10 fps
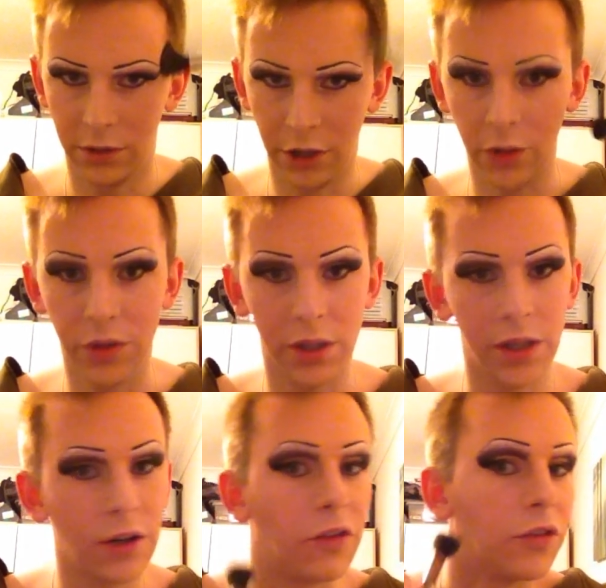Note to
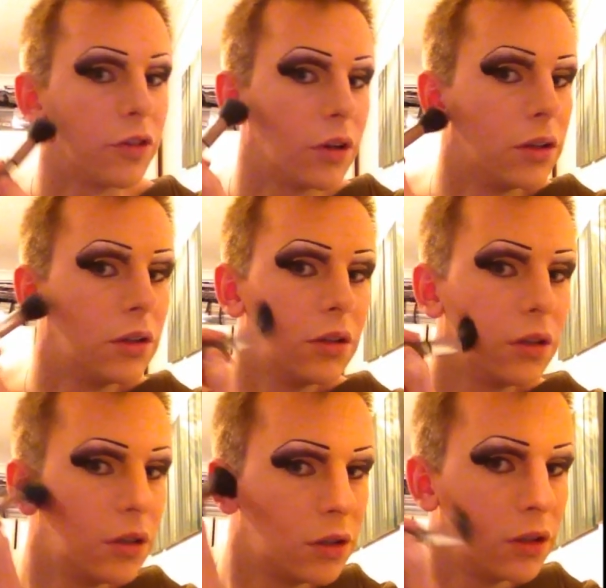self:
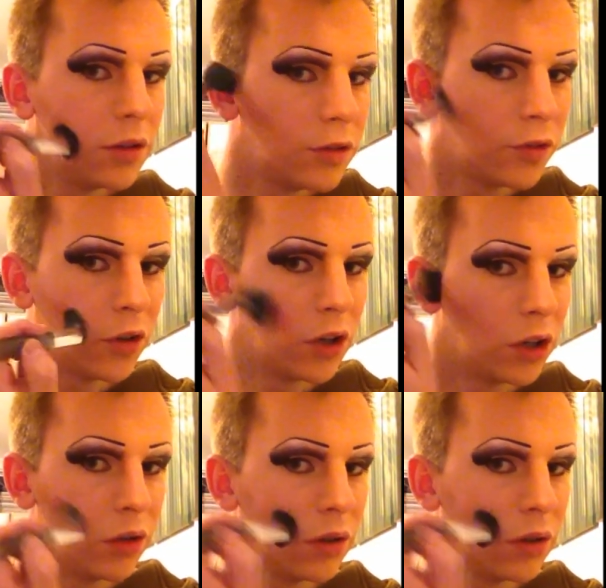follow